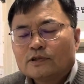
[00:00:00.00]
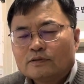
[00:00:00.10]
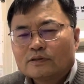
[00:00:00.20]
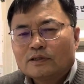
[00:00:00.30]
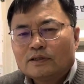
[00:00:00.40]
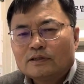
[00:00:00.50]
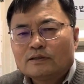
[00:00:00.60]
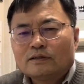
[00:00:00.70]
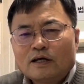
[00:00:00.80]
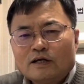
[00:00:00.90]
Okay.
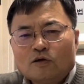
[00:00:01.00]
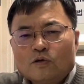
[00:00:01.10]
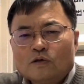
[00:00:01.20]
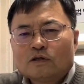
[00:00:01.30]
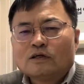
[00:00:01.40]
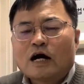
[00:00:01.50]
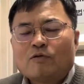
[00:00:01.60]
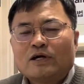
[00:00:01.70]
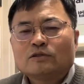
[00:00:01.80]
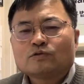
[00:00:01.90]
Uh, hello, uh, how
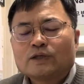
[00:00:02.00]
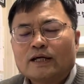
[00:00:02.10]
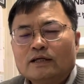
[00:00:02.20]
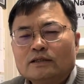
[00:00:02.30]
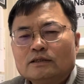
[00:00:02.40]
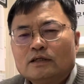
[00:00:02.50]
are you today?